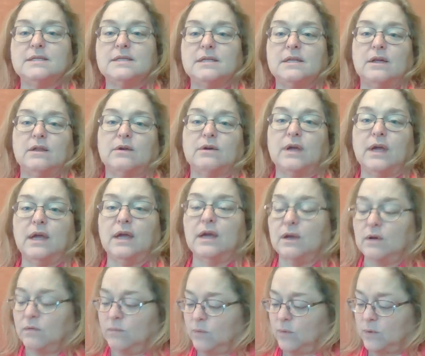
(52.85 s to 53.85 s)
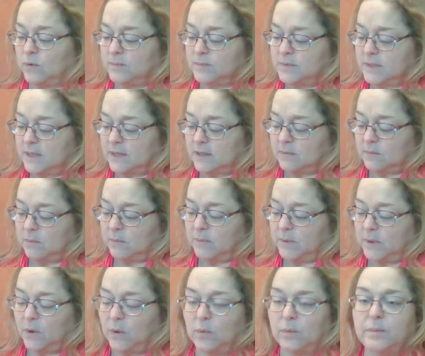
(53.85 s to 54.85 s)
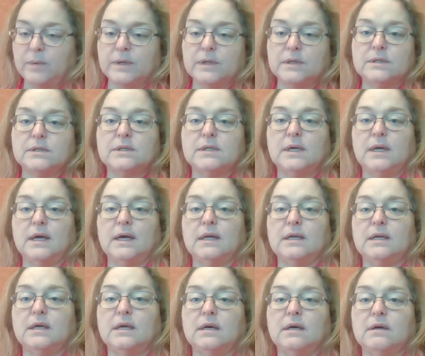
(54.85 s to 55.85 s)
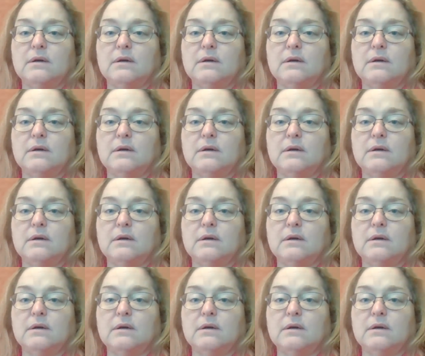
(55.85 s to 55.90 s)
another can of worms that will be opened and